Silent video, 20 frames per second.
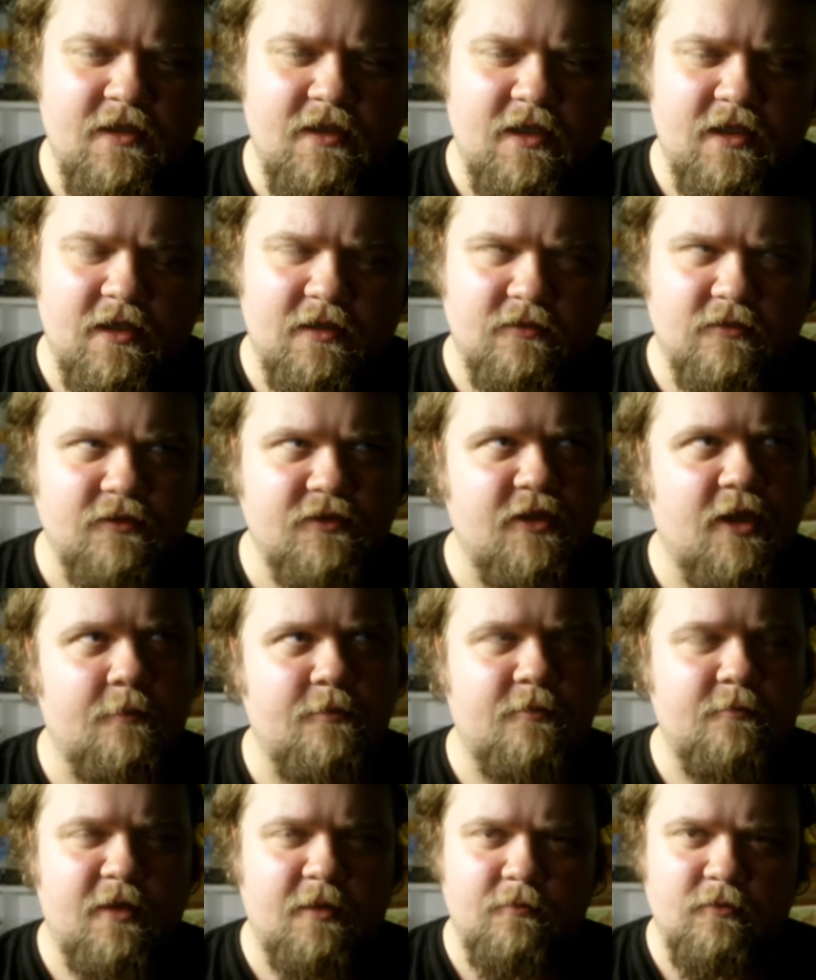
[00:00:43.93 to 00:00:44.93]
And I looked up
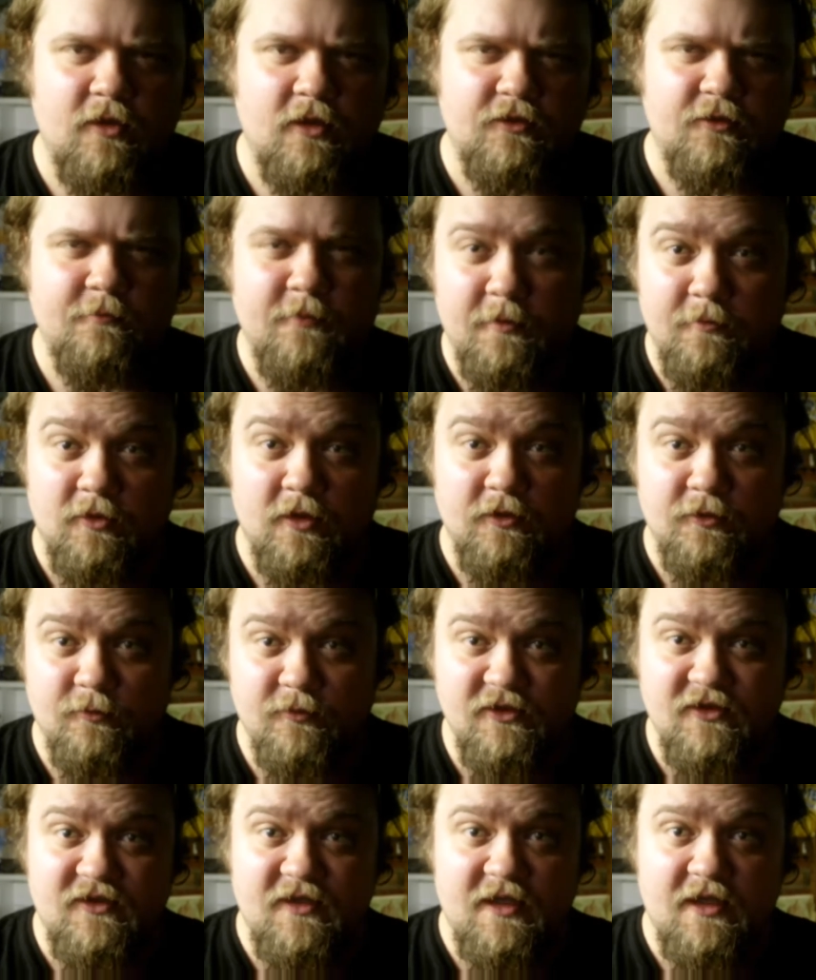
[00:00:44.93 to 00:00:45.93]
at my brother. My brother
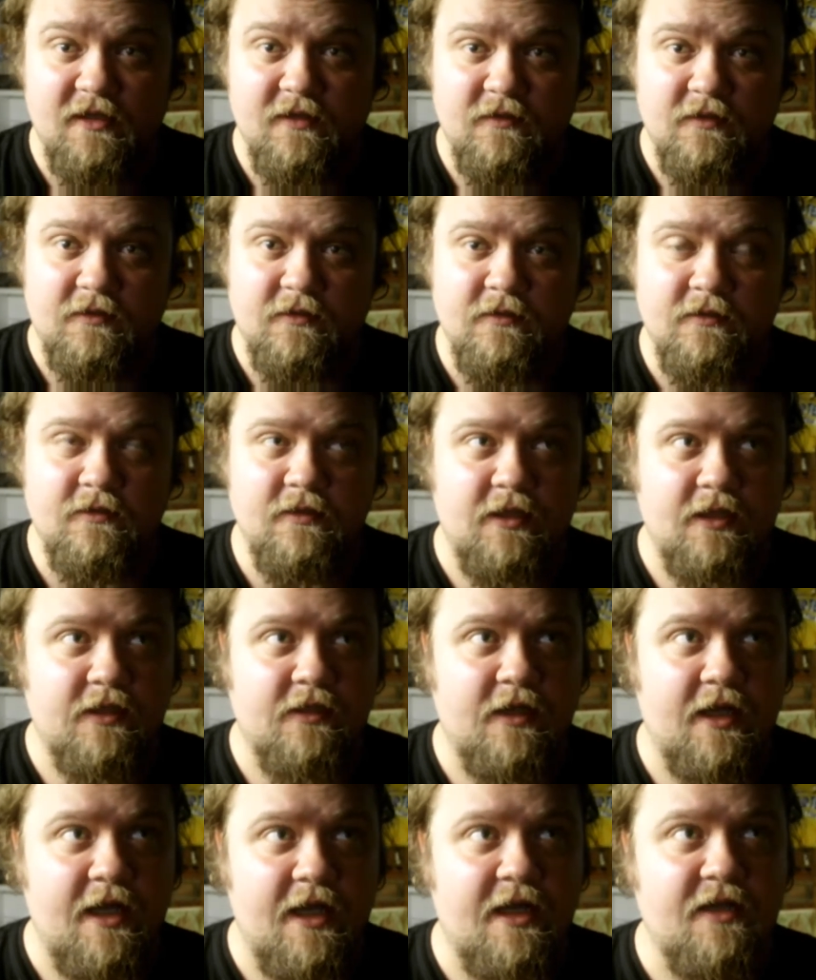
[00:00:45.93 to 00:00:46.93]
was standing,
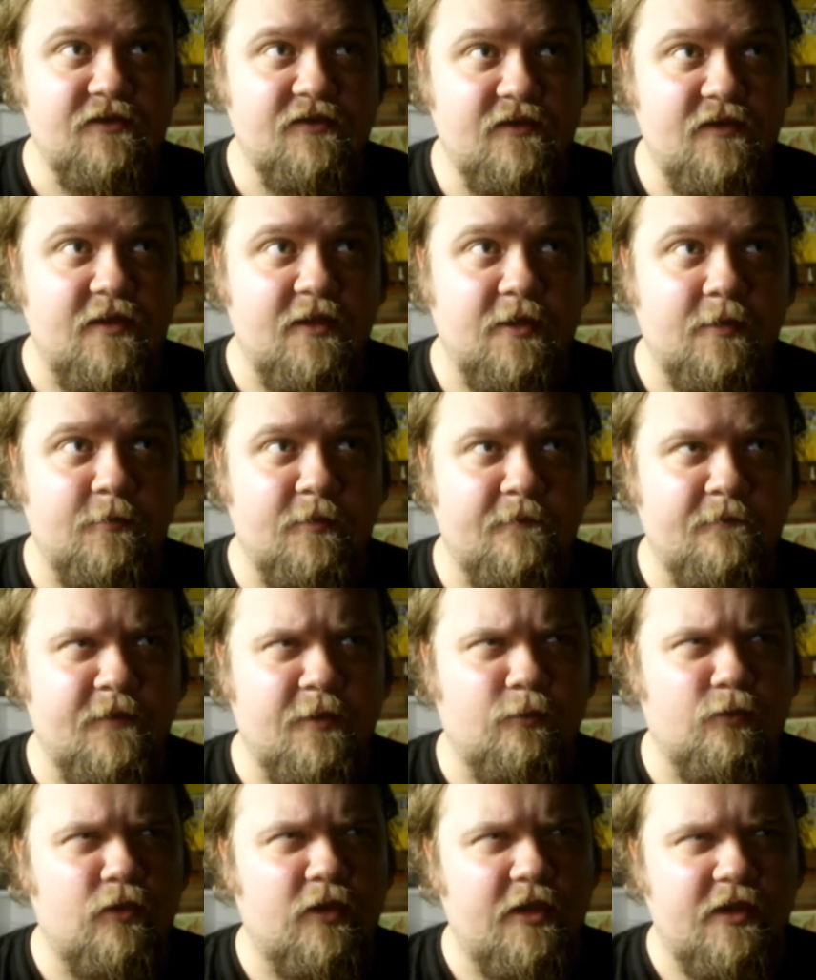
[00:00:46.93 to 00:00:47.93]
and I asked him if
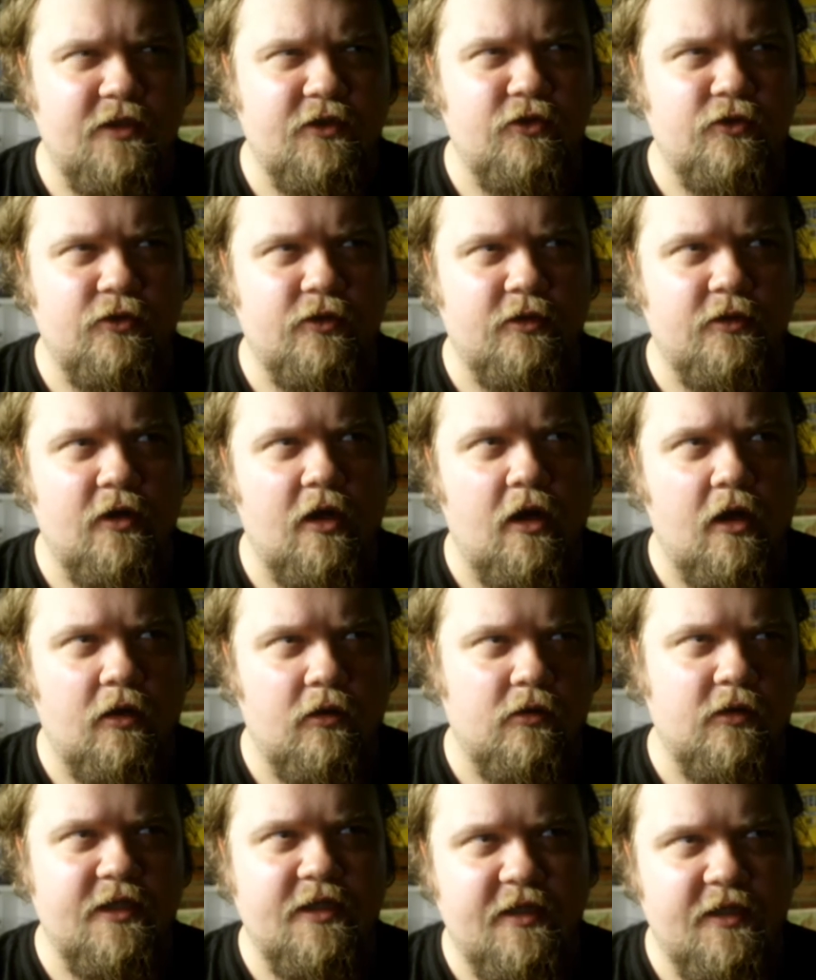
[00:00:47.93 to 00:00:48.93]
there were any good
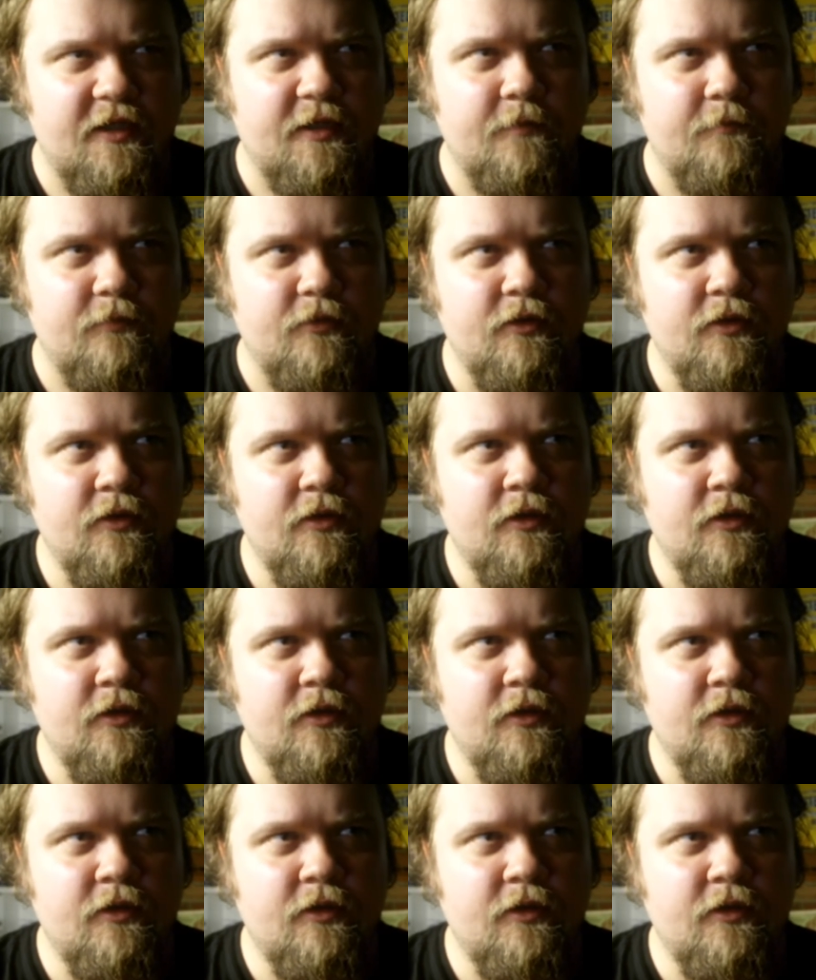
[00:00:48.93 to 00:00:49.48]
R.E.M.